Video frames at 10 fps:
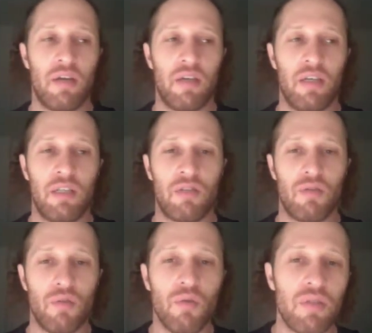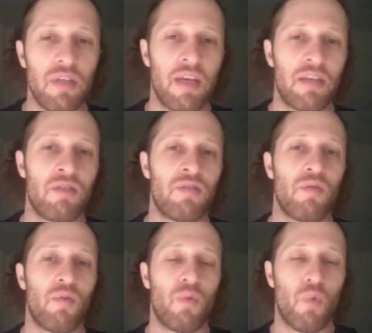is nauseated
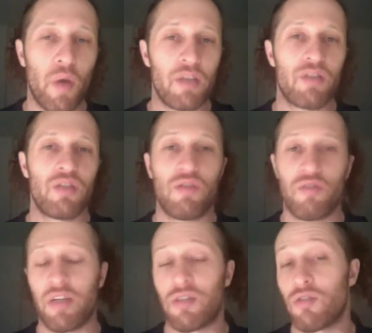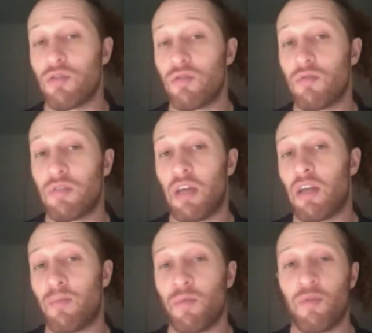when she tries to
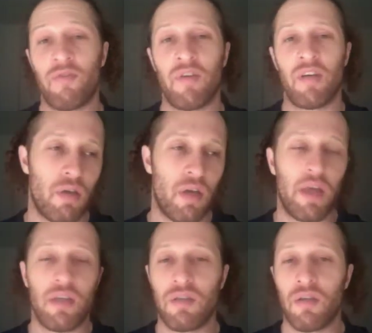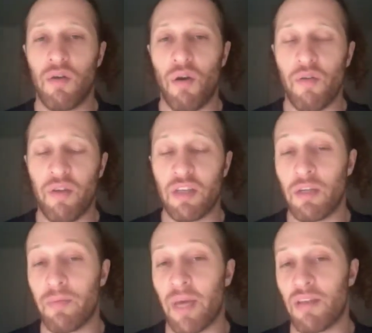stand up, move around, and
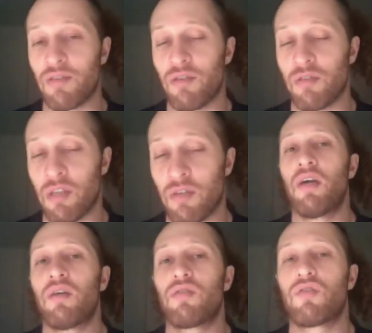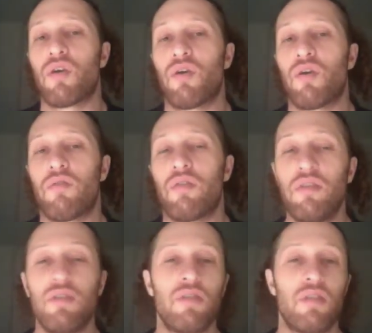orient and balance herself. So
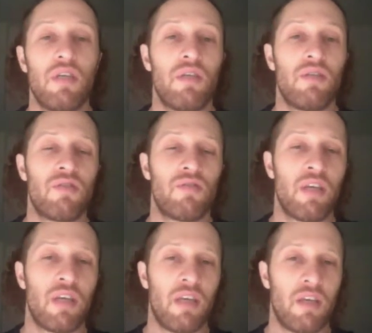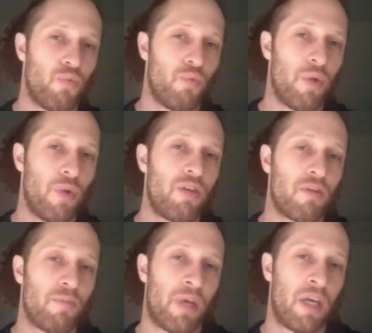this is tricky. When you
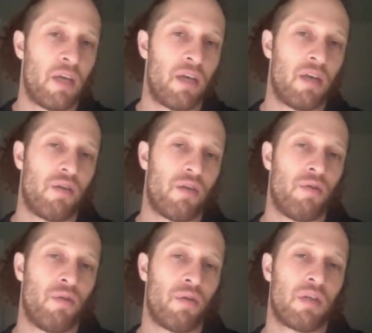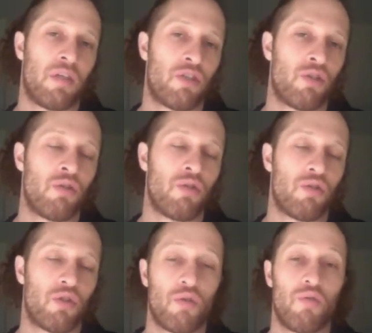compare her condition
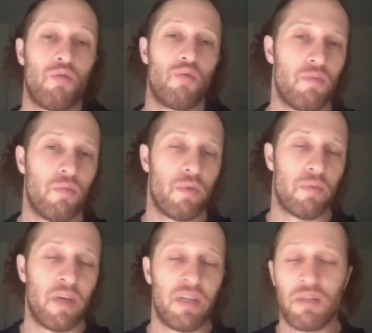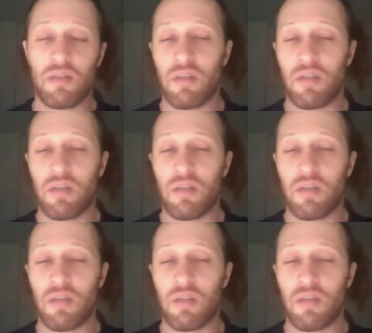to what might